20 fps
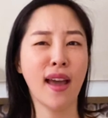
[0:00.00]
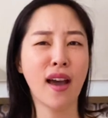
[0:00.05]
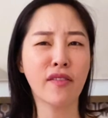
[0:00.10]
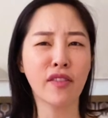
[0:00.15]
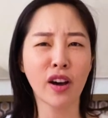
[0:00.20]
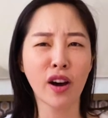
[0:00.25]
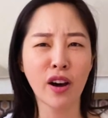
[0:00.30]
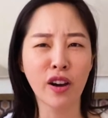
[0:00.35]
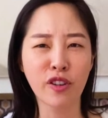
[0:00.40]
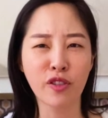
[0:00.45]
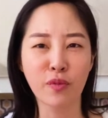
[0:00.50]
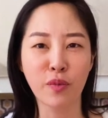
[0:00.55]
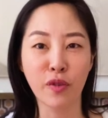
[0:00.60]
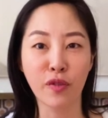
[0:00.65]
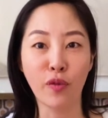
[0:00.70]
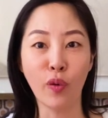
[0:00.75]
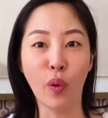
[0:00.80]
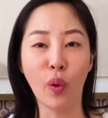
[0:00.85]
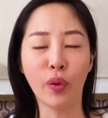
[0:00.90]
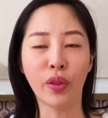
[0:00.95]
never heard of
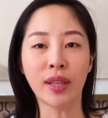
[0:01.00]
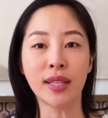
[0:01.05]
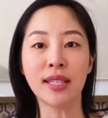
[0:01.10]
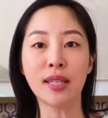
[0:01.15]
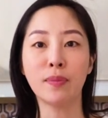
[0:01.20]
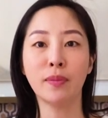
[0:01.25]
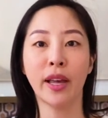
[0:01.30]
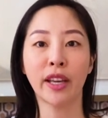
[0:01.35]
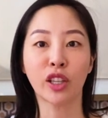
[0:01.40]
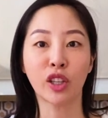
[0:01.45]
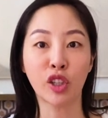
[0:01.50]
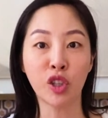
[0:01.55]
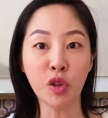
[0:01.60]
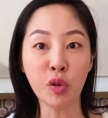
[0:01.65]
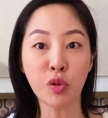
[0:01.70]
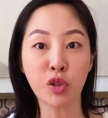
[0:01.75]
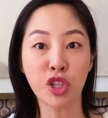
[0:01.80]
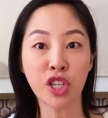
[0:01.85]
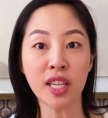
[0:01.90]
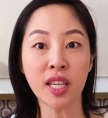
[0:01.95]
before that seemed like a
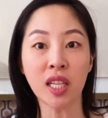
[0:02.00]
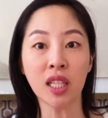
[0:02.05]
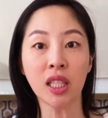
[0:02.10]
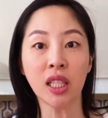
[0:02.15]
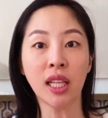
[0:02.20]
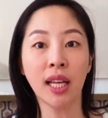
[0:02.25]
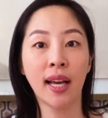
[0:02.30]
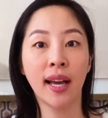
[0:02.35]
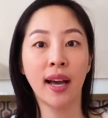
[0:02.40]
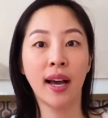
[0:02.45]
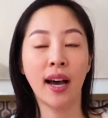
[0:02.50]
huge deal.